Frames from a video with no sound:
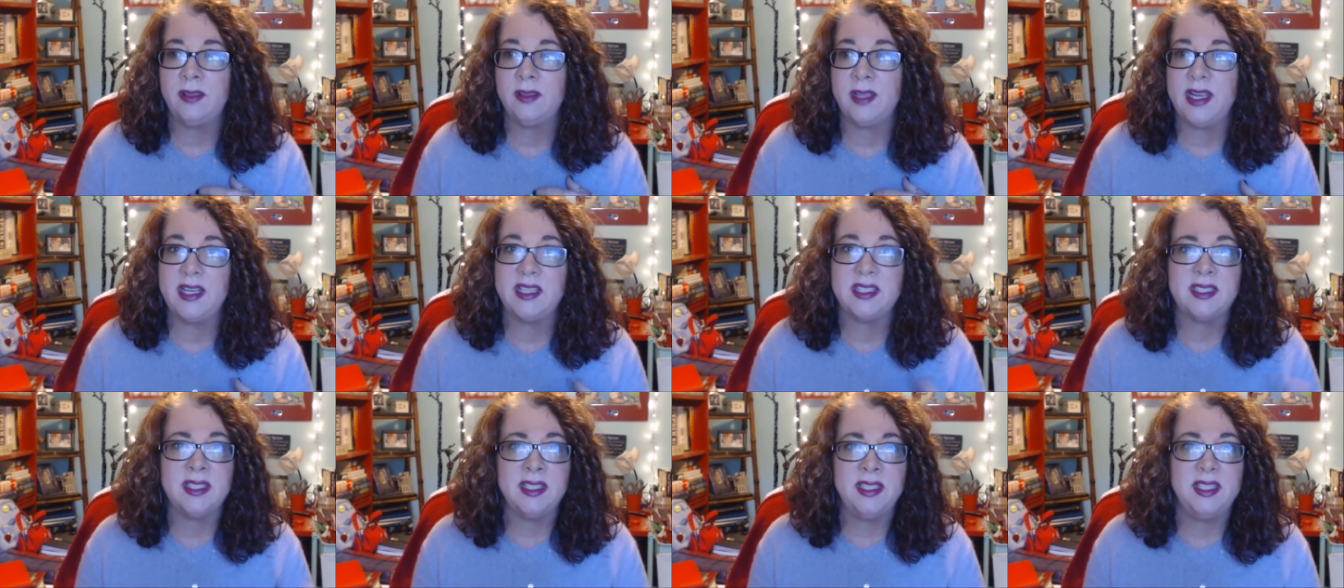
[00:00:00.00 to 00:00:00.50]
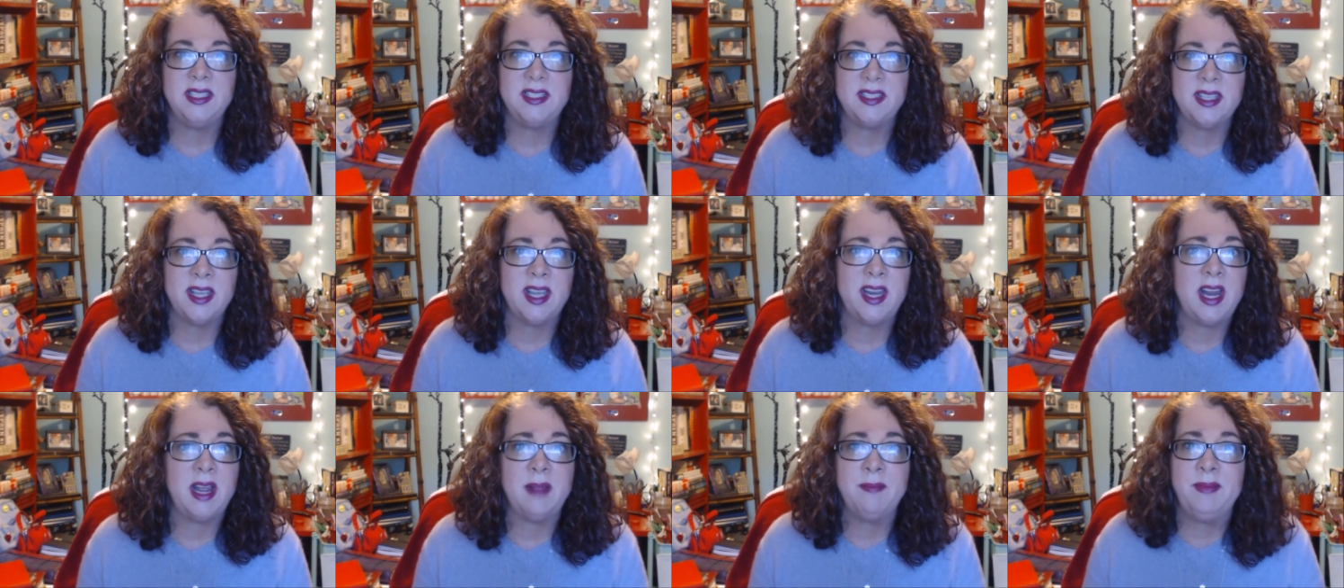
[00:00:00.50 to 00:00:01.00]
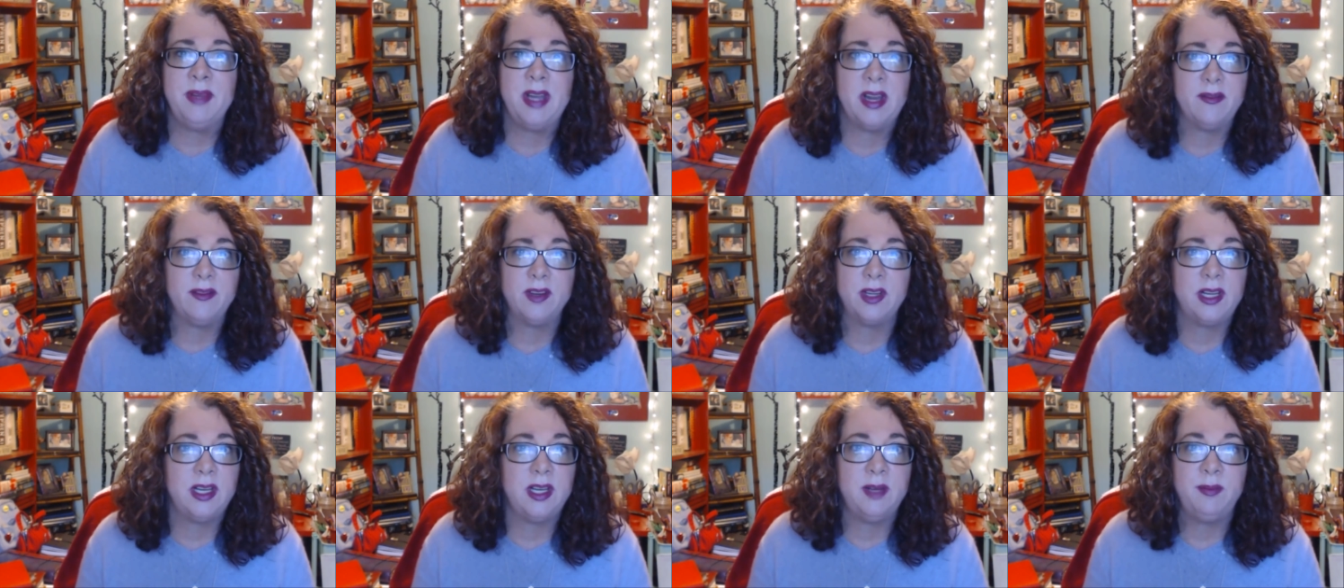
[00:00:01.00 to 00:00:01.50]
And like Cindy said, I'm
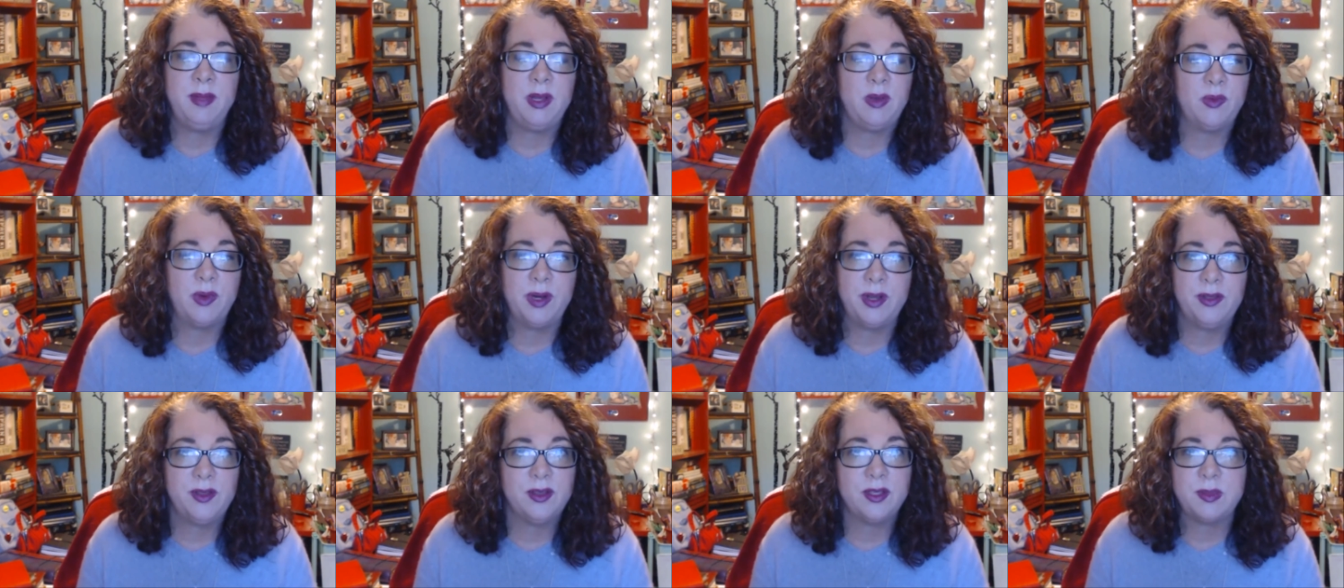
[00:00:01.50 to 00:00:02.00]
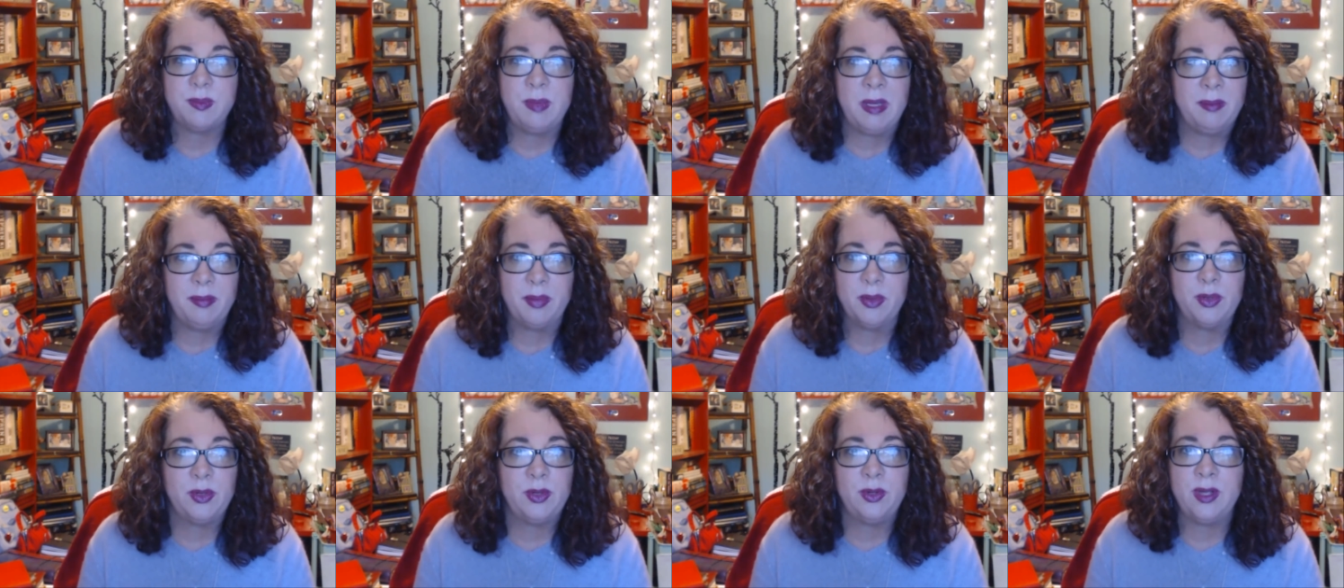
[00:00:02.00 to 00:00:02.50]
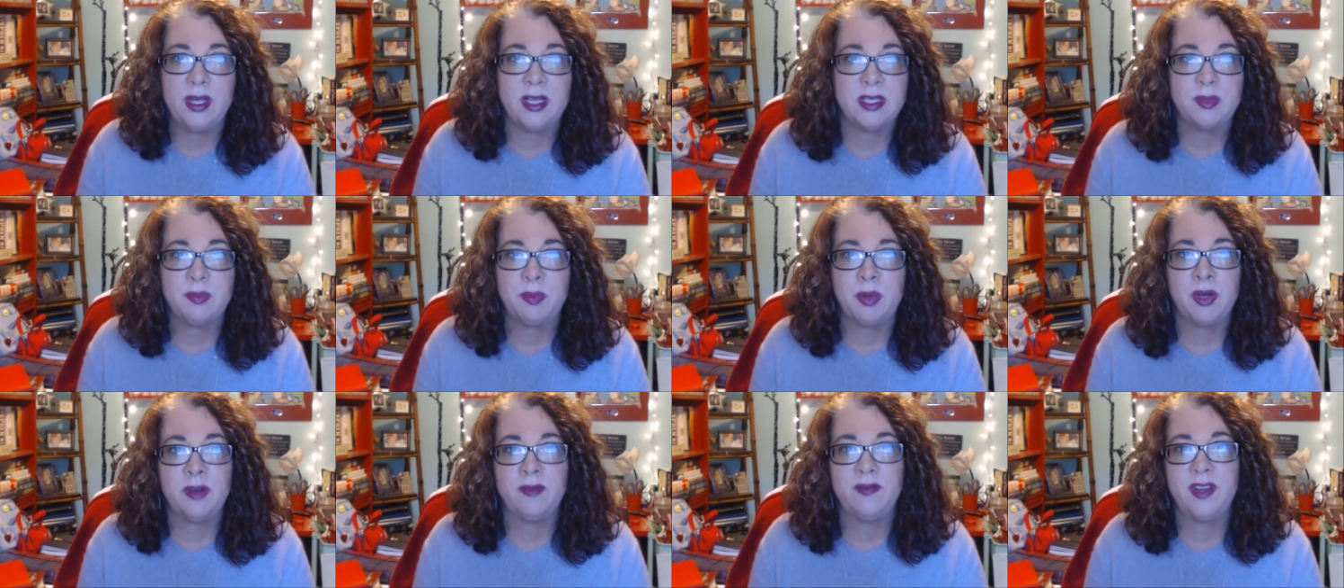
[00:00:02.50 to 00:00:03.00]
never going to be one of those people who
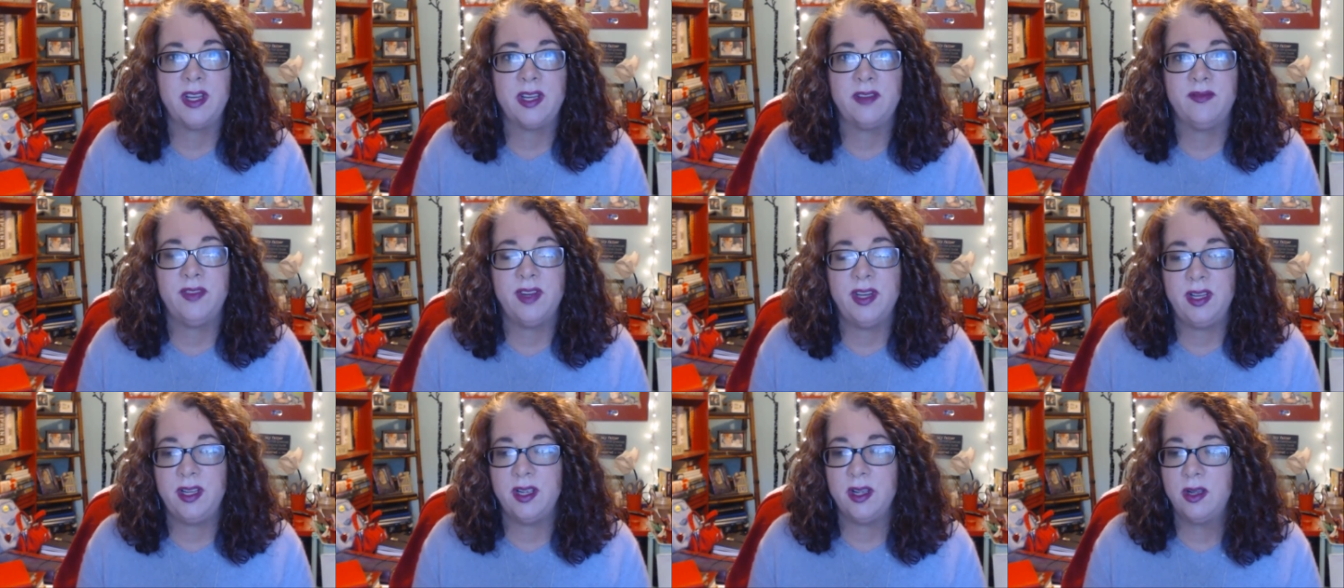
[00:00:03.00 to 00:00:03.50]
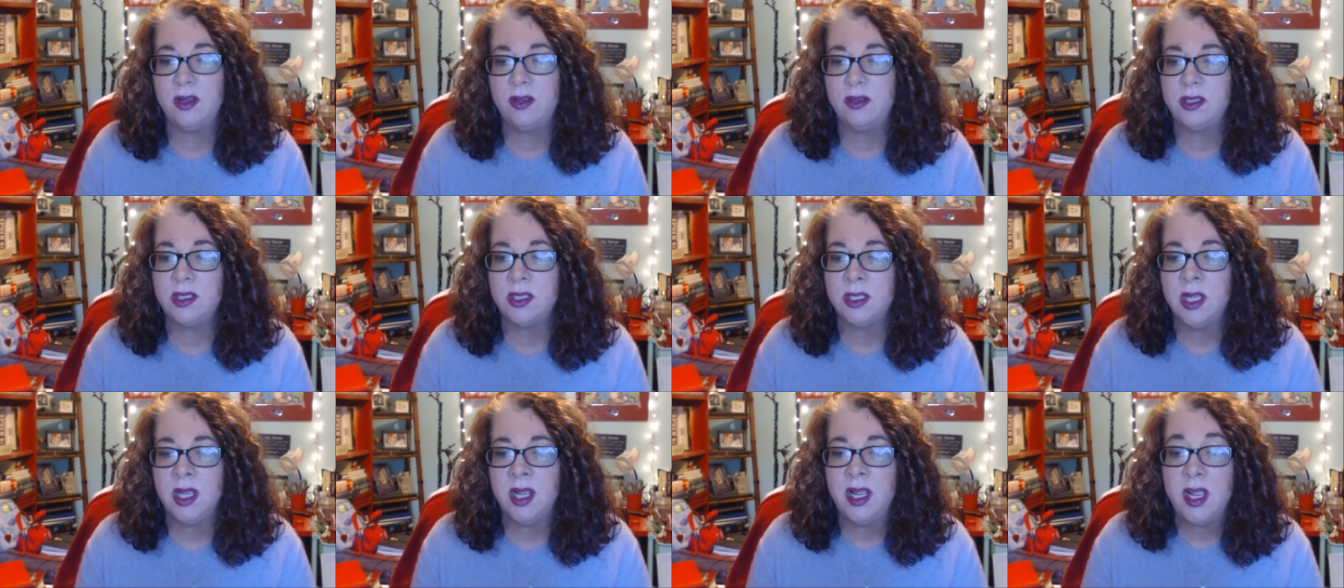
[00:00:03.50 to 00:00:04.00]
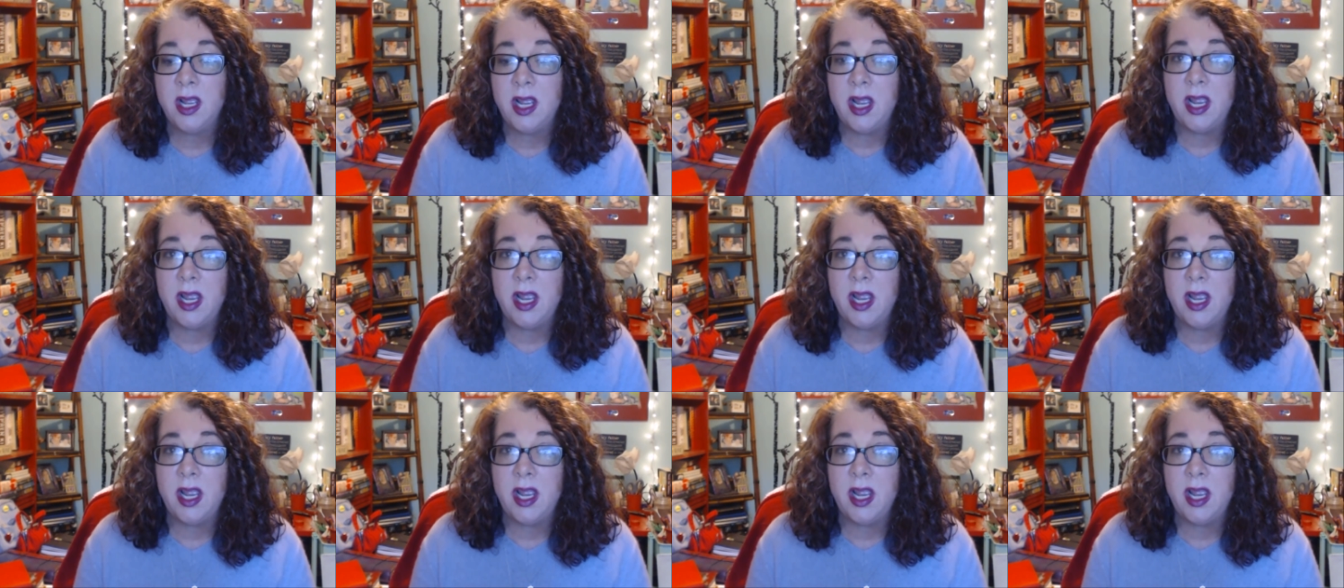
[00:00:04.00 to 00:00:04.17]
has perfect videos